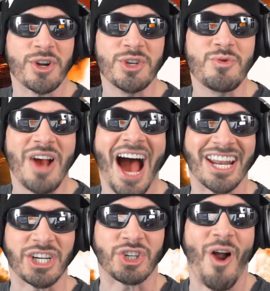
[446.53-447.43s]
you
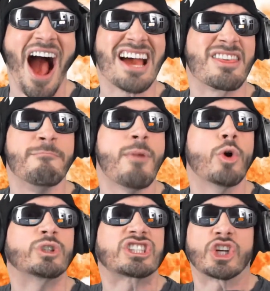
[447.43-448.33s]
gotta try the most